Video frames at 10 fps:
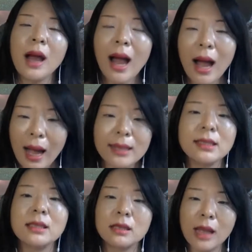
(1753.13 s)

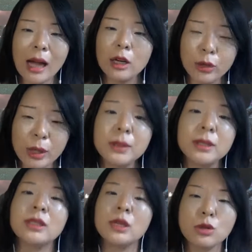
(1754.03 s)
has that great
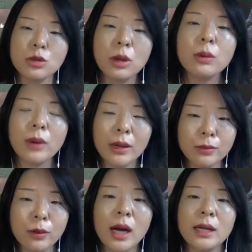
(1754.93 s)
potential, right,
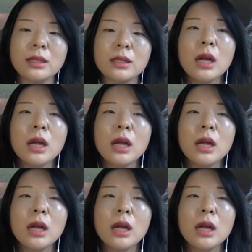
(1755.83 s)
for us